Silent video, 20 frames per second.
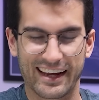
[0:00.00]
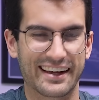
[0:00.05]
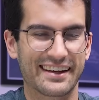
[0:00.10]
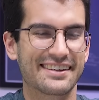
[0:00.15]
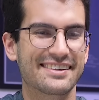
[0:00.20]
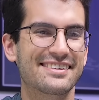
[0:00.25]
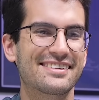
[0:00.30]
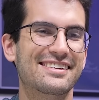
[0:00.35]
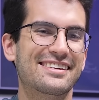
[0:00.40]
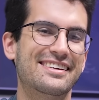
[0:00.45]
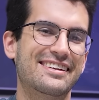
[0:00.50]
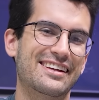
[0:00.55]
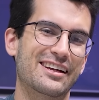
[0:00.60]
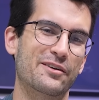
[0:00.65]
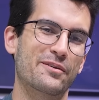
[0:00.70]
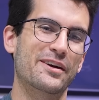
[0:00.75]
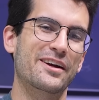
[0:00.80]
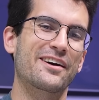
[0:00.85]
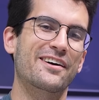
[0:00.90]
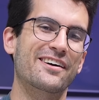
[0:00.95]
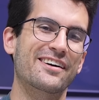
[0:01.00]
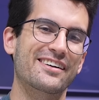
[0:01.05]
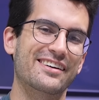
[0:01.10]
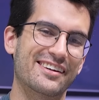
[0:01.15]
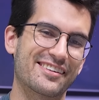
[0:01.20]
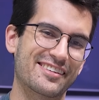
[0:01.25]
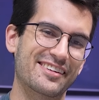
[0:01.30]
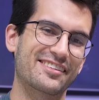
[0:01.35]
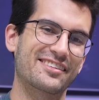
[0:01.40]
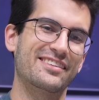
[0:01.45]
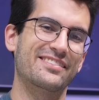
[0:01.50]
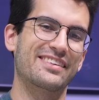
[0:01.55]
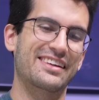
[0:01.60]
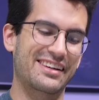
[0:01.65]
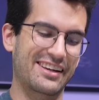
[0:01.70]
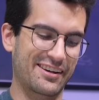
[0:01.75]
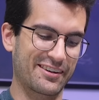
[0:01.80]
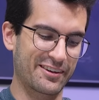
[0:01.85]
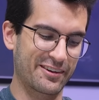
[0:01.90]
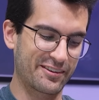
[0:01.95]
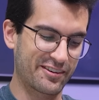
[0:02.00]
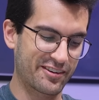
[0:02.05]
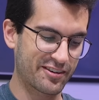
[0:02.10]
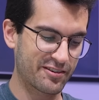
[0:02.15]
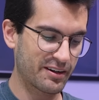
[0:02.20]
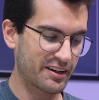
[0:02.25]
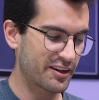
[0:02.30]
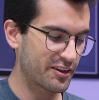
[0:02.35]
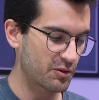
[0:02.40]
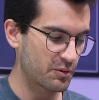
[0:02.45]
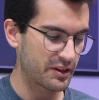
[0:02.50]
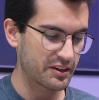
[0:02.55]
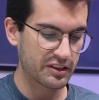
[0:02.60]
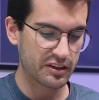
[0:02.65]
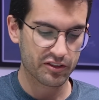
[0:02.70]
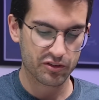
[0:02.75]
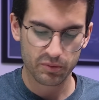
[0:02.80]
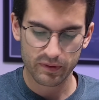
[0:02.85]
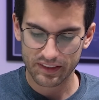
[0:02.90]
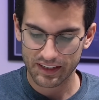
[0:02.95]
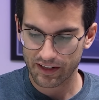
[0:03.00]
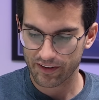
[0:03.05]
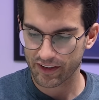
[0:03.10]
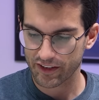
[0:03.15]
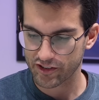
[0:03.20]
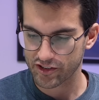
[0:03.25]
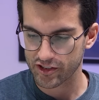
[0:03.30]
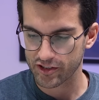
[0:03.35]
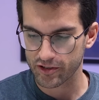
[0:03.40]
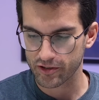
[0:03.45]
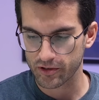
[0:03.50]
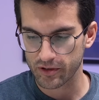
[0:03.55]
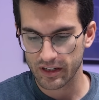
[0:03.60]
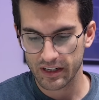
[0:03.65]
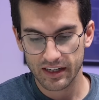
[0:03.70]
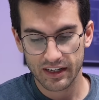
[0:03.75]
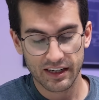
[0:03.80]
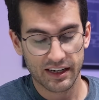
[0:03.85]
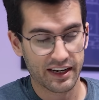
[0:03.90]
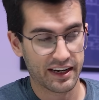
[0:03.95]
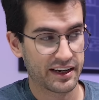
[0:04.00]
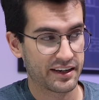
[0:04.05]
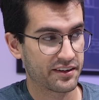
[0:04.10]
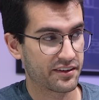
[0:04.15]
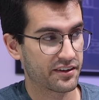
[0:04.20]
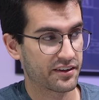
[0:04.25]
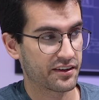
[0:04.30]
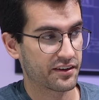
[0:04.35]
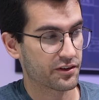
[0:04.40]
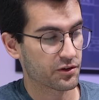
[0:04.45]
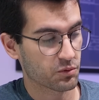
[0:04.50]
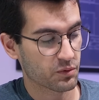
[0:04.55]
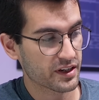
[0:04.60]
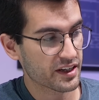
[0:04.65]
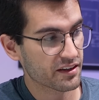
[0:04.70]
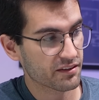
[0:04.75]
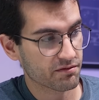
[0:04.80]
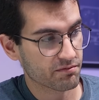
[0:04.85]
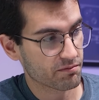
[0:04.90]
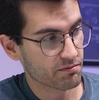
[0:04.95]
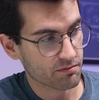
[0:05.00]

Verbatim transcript: and here we are, a system that now loads straight into Windows without issue. And uh, the rig